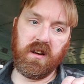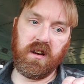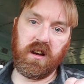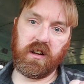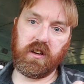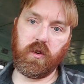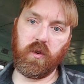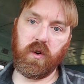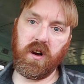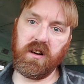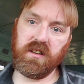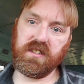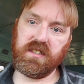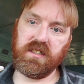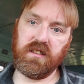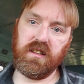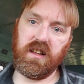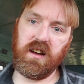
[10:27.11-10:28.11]
across
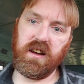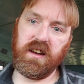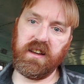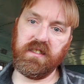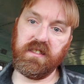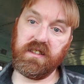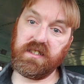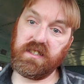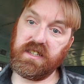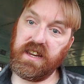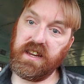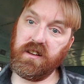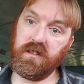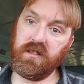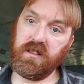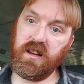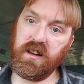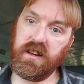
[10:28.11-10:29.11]
the line, the
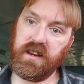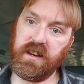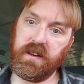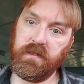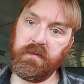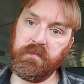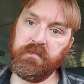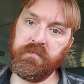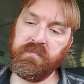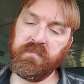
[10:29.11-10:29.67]
single line,